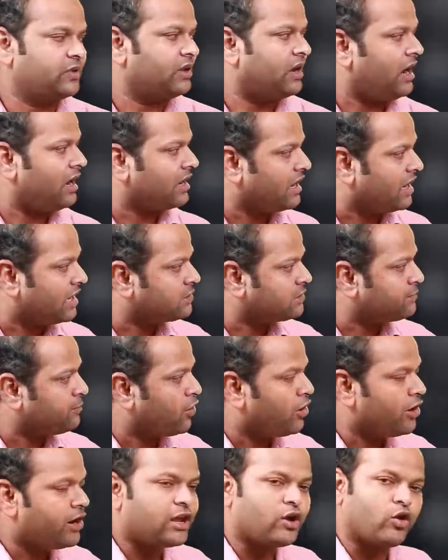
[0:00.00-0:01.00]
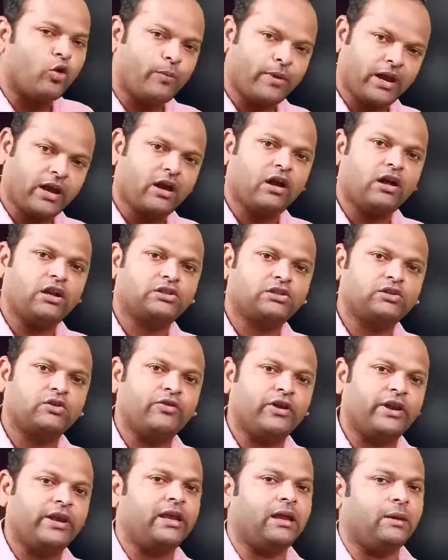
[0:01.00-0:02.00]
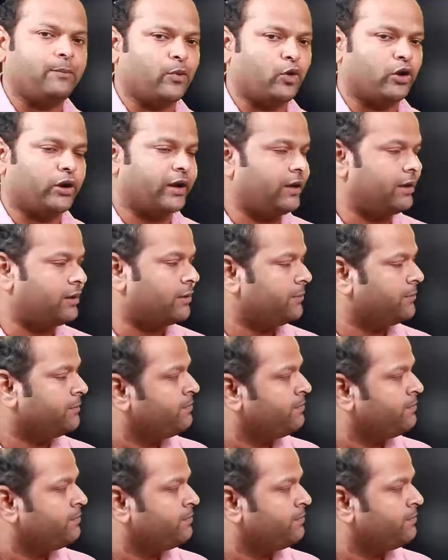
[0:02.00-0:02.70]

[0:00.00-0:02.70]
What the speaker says: and corresponding omega also very important.